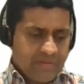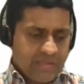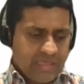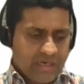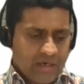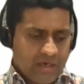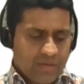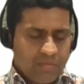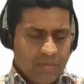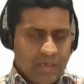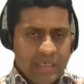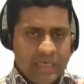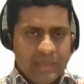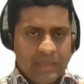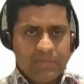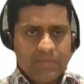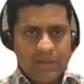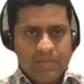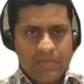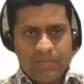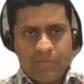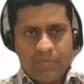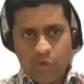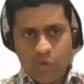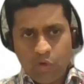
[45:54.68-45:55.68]
there are
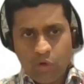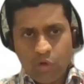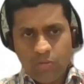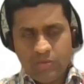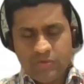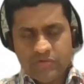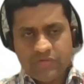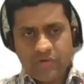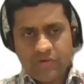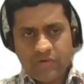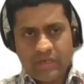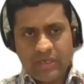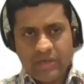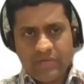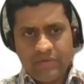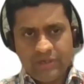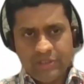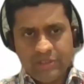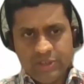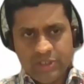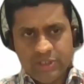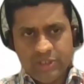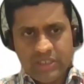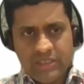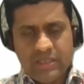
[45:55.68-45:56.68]
multiple probes for a
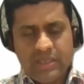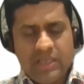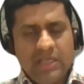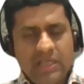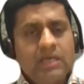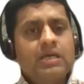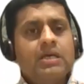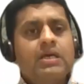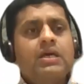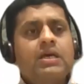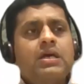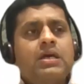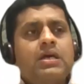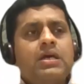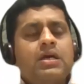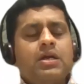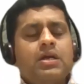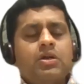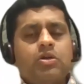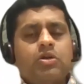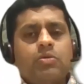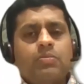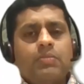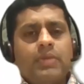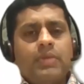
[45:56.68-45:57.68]
given gene
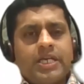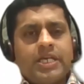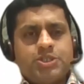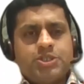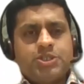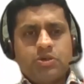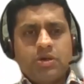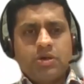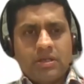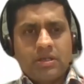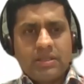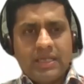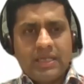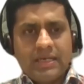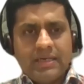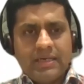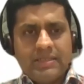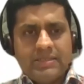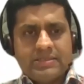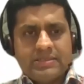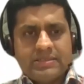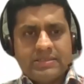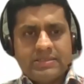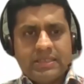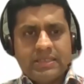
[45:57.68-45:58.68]
to make sure that
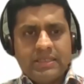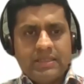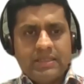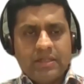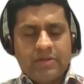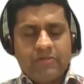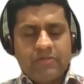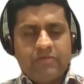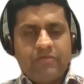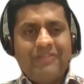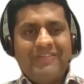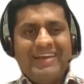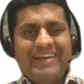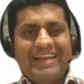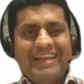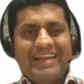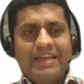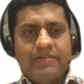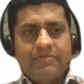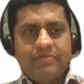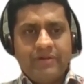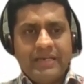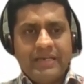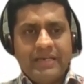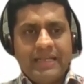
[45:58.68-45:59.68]
this signal
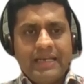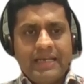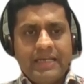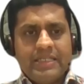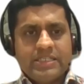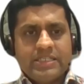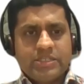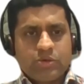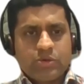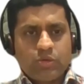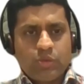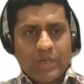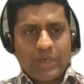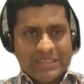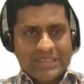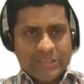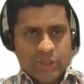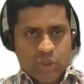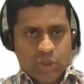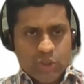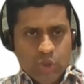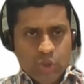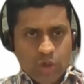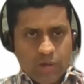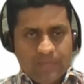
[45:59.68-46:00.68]
fidelity is quite
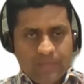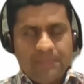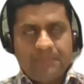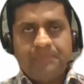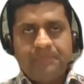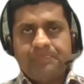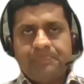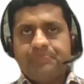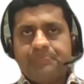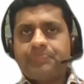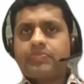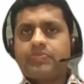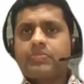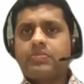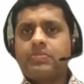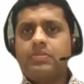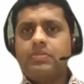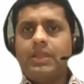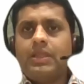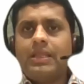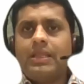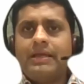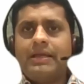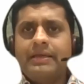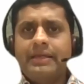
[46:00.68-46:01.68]
strong.
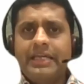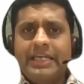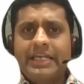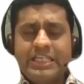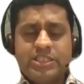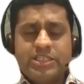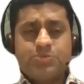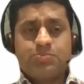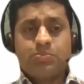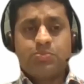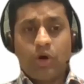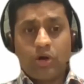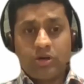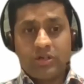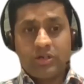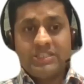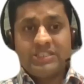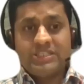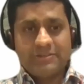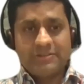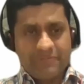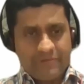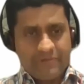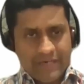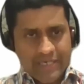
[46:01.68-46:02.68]
Each spot
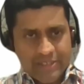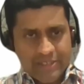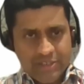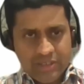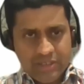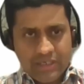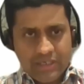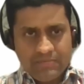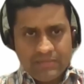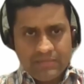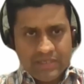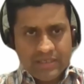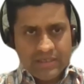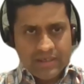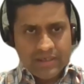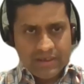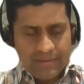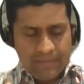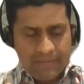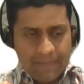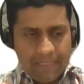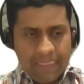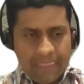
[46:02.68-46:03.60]
is diffraction limited.